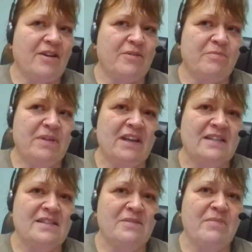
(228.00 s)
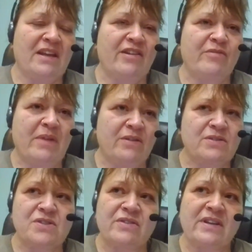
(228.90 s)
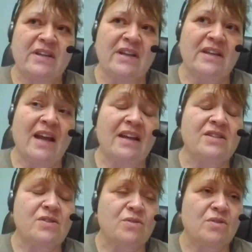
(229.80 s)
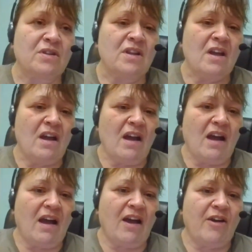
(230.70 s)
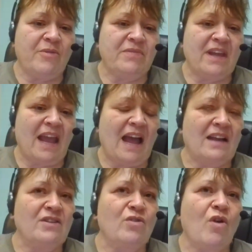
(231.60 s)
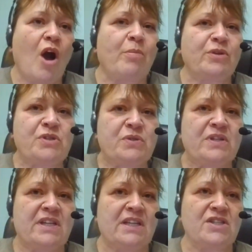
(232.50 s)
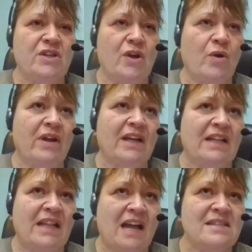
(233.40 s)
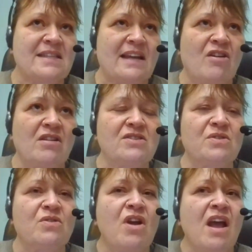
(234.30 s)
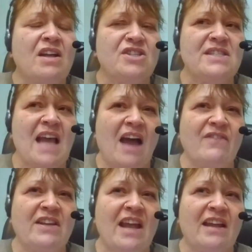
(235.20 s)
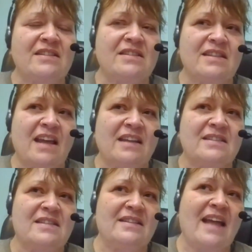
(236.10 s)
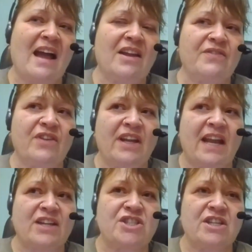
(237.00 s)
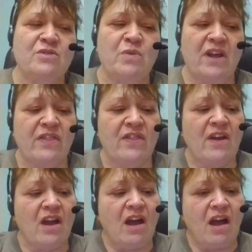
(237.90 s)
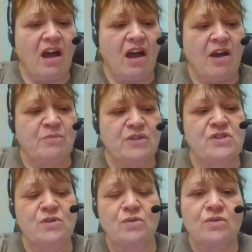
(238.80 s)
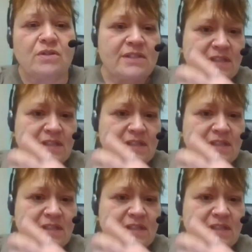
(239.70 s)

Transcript: because many of my youths are in high school, they had no opportunity to go in class at all. So just having that lack of connection with the schools